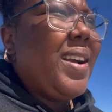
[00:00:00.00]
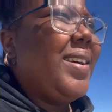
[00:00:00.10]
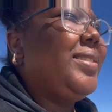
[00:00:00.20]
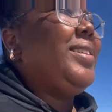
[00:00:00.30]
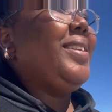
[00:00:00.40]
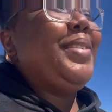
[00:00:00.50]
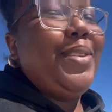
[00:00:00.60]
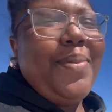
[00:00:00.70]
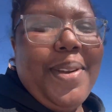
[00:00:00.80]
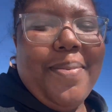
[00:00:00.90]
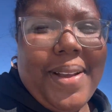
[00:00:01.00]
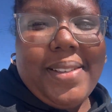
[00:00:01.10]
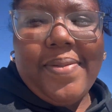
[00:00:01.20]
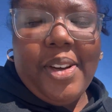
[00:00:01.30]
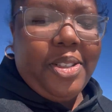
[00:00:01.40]
continue to be the
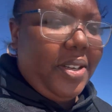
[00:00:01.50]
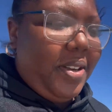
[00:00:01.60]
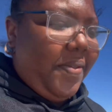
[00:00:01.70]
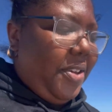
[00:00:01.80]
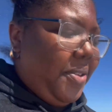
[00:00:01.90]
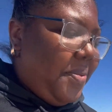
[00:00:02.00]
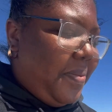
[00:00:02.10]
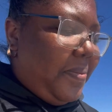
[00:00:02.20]
best version of you